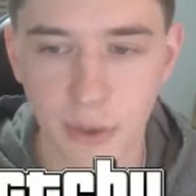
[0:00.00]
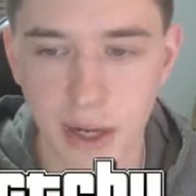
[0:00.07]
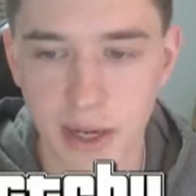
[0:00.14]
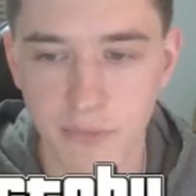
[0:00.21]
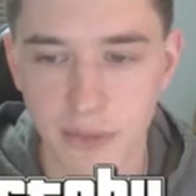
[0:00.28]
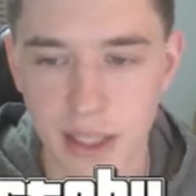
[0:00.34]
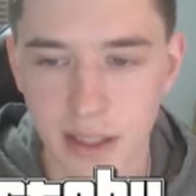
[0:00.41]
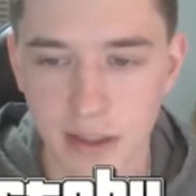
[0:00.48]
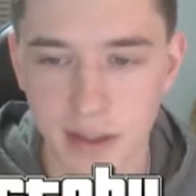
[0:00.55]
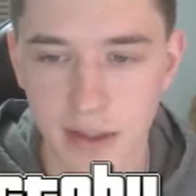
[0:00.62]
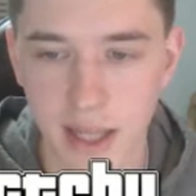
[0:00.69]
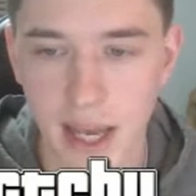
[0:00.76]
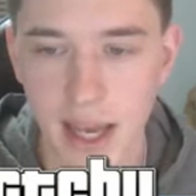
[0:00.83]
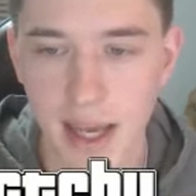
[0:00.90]
random vehicle.
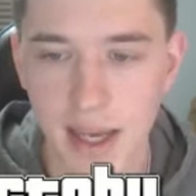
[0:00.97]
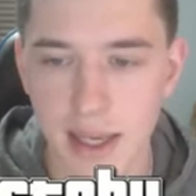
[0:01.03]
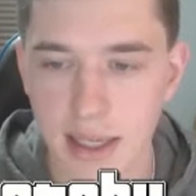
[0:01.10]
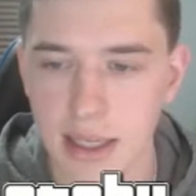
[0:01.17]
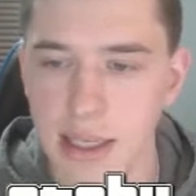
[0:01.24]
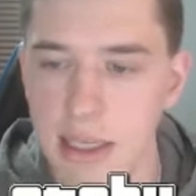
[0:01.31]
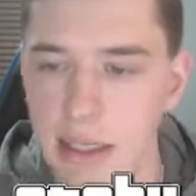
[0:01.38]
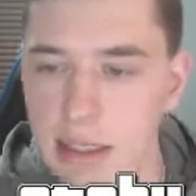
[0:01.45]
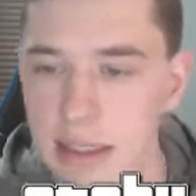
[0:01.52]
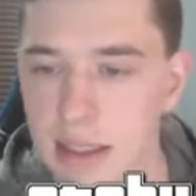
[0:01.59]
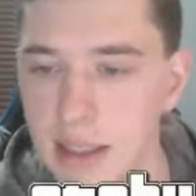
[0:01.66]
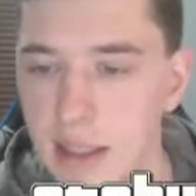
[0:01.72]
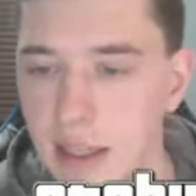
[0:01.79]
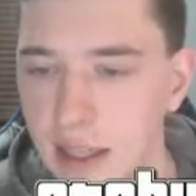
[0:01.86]
Hey,
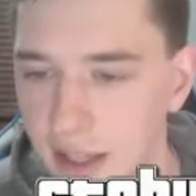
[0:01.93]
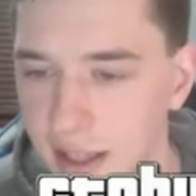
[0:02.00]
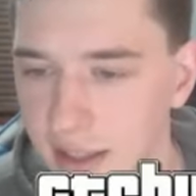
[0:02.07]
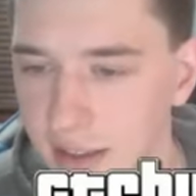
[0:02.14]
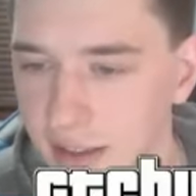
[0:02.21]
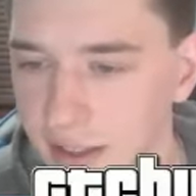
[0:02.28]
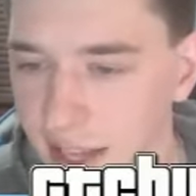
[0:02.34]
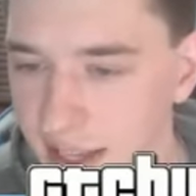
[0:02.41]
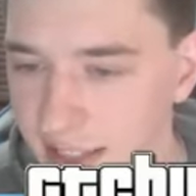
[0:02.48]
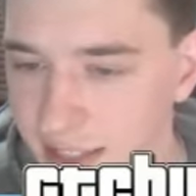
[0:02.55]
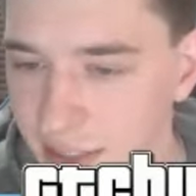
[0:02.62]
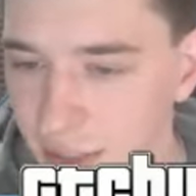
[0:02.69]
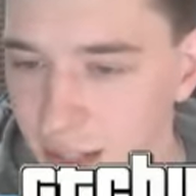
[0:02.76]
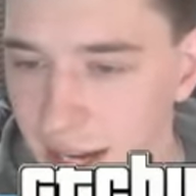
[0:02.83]

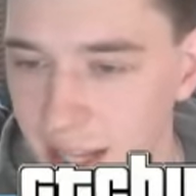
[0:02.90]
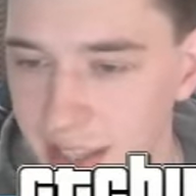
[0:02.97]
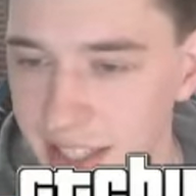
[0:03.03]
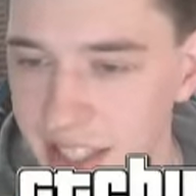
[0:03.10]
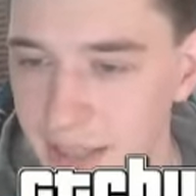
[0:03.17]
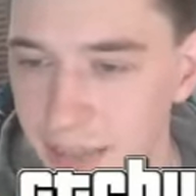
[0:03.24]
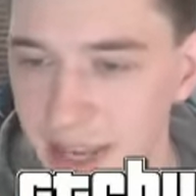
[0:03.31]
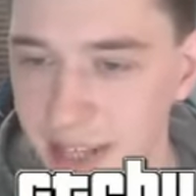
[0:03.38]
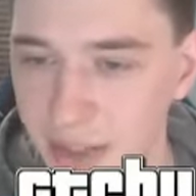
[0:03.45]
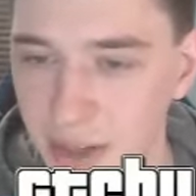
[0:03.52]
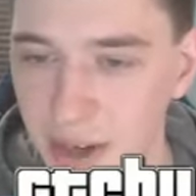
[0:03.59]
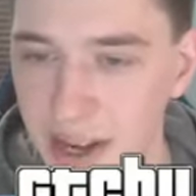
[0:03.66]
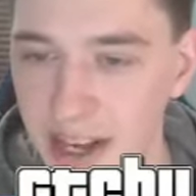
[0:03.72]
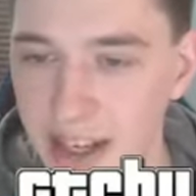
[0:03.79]
let's try the cement
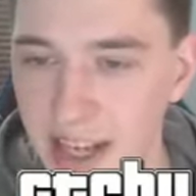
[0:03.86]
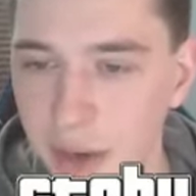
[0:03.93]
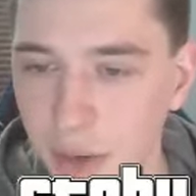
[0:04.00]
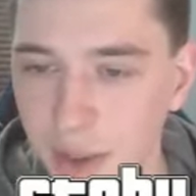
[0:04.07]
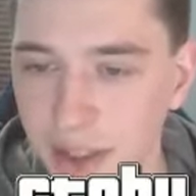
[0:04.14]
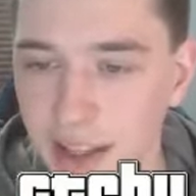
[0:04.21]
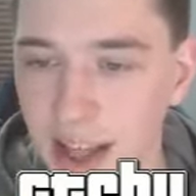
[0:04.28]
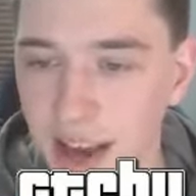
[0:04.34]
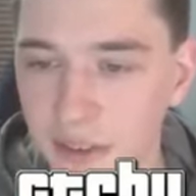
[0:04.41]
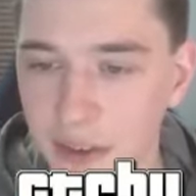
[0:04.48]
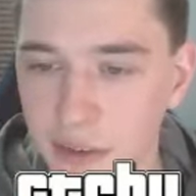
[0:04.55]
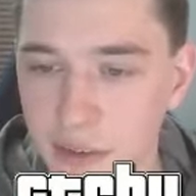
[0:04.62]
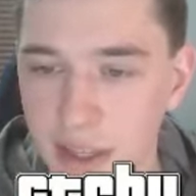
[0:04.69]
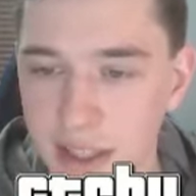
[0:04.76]
truck. I would love
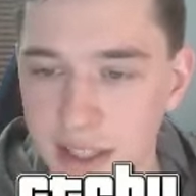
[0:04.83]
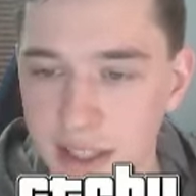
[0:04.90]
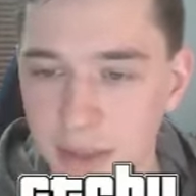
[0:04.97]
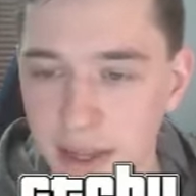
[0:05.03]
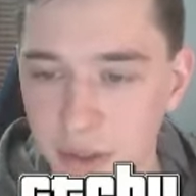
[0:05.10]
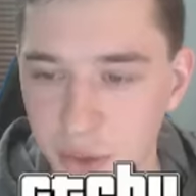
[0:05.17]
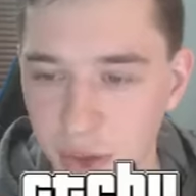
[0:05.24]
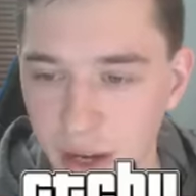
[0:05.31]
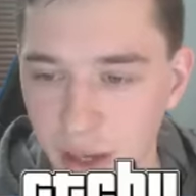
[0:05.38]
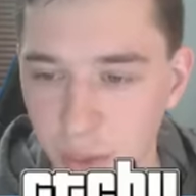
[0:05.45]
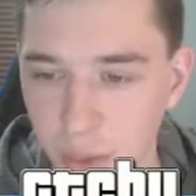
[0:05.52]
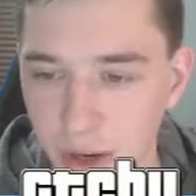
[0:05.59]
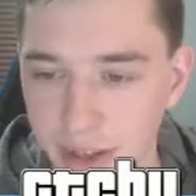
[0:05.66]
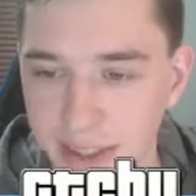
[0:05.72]
if the cement truck
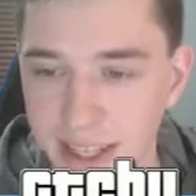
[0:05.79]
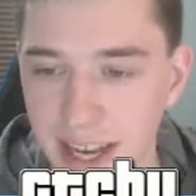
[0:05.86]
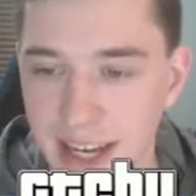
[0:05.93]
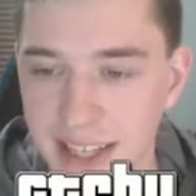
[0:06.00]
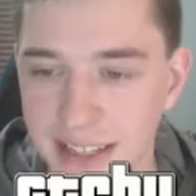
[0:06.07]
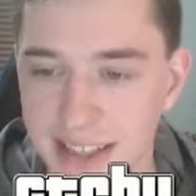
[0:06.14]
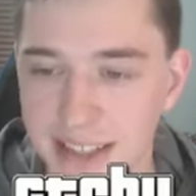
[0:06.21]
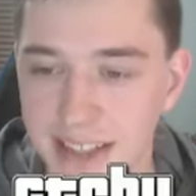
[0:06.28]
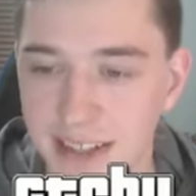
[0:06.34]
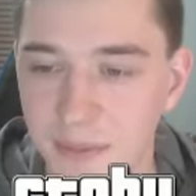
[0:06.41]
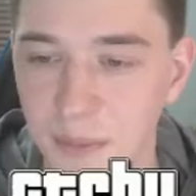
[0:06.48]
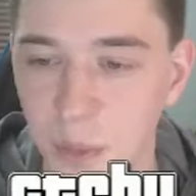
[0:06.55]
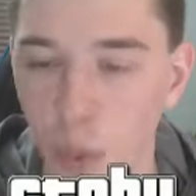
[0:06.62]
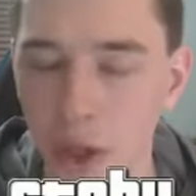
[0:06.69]
worked, guys.
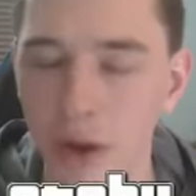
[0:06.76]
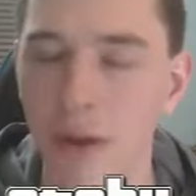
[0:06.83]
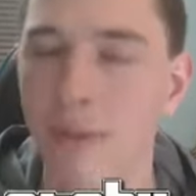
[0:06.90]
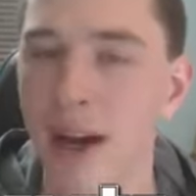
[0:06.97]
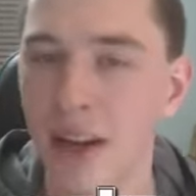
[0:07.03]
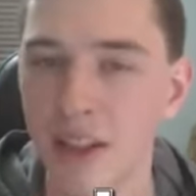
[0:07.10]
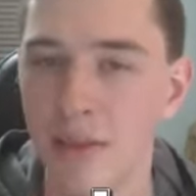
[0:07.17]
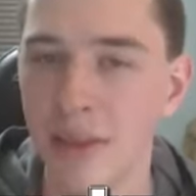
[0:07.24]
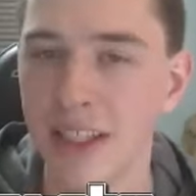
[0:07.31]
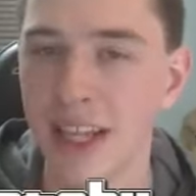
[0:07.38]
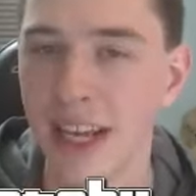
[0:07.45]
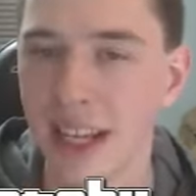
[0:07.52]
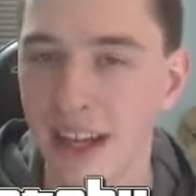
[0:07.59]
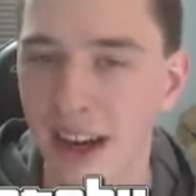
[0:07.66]
We are about to be
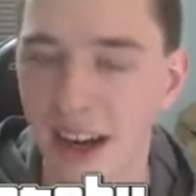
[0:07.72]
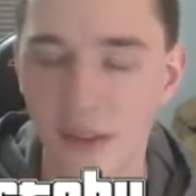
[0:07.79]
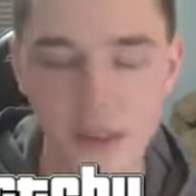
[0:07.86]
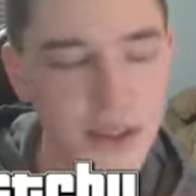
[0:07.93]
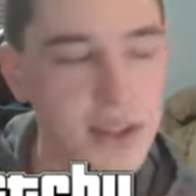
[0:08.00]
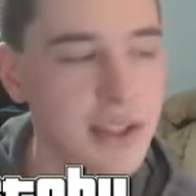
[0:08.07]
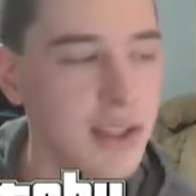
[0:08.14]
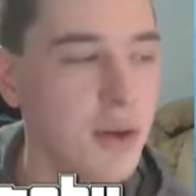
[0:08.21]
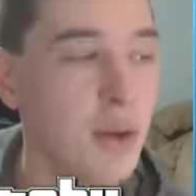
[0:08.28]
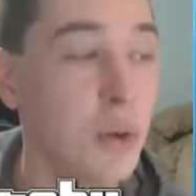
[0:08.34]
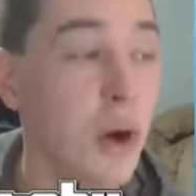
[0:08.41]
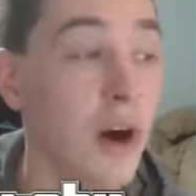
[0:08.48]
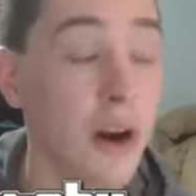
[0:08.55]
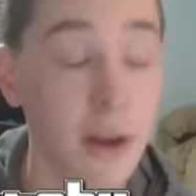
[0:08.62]
taken off. To those of you
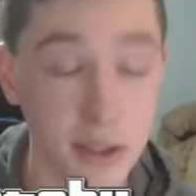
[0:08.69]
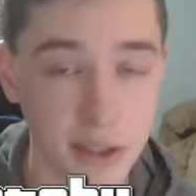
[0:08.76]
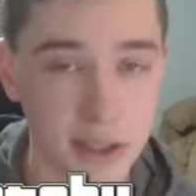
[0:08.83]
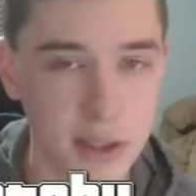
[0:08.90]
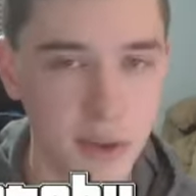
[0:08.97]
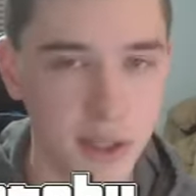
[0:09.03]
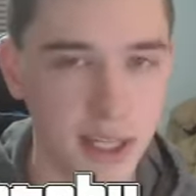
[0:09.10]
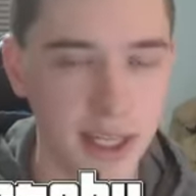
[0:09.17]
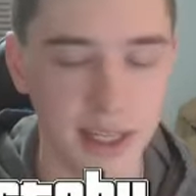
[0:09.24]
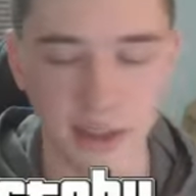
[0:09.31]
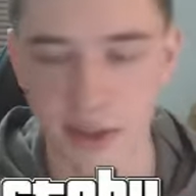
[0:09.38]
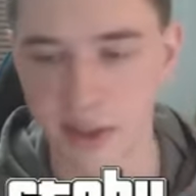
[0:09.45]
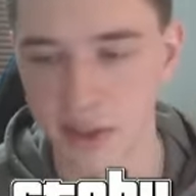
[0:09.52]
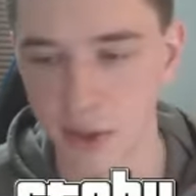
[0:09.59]
who are just tuning into
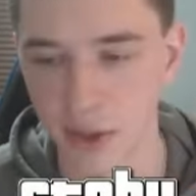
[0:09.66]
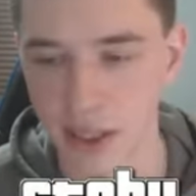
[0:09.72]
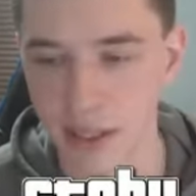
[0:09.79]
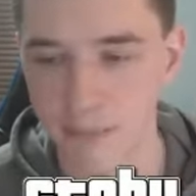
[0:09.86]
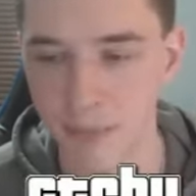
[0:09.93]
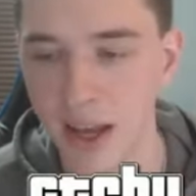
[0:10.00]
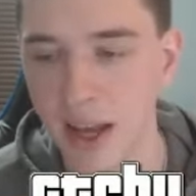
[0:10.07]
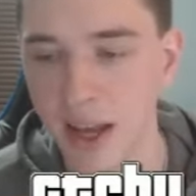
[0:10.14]
the stream,